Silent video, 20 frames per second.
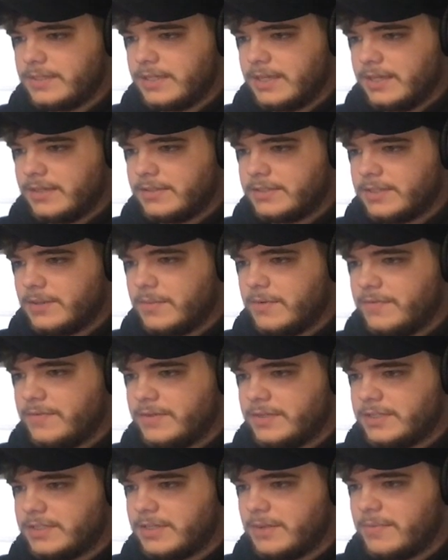Yeah, some
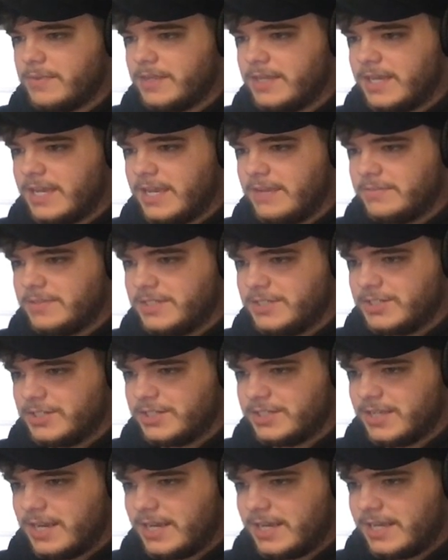of the games he's
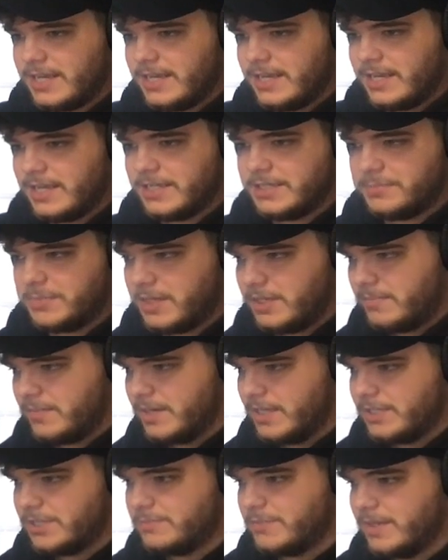just not getting as many
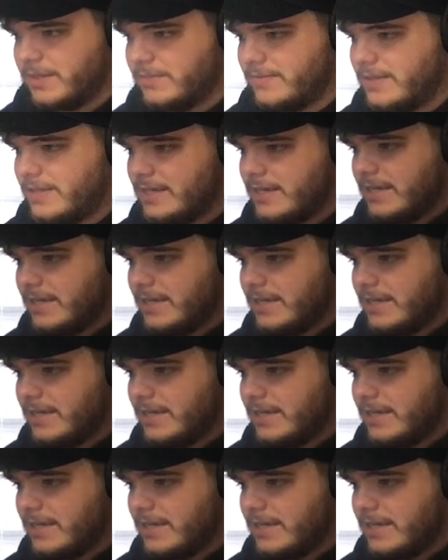minutes, but